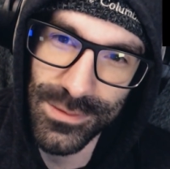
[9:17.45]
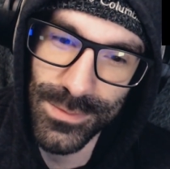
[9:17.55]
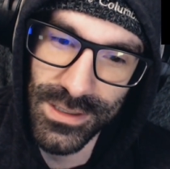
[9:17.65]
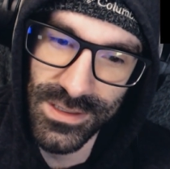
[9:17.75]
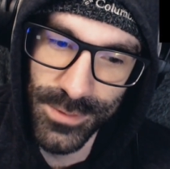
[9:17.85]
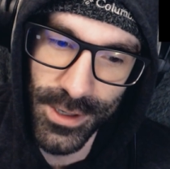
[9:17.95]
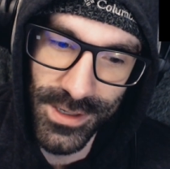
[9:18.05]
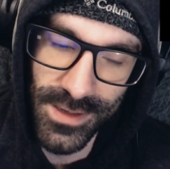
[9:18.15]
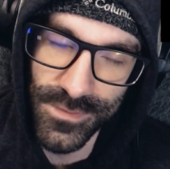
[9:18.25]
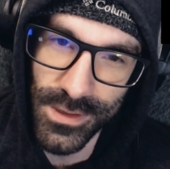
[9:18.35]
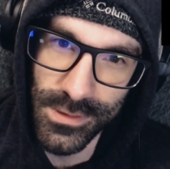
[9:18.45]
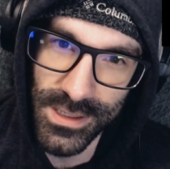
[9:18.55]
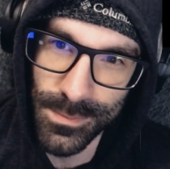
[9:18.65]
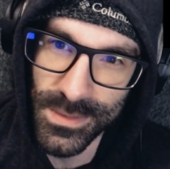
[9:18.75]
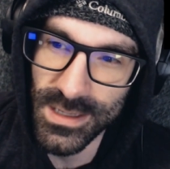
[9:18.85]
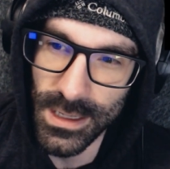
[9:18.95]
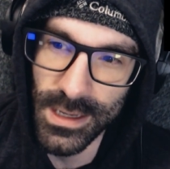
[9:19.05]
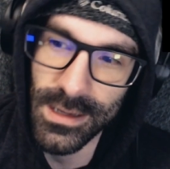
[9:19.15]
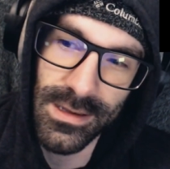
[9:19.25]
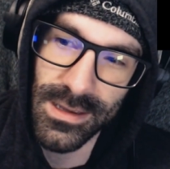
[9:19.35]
because we already have Duncan and Matei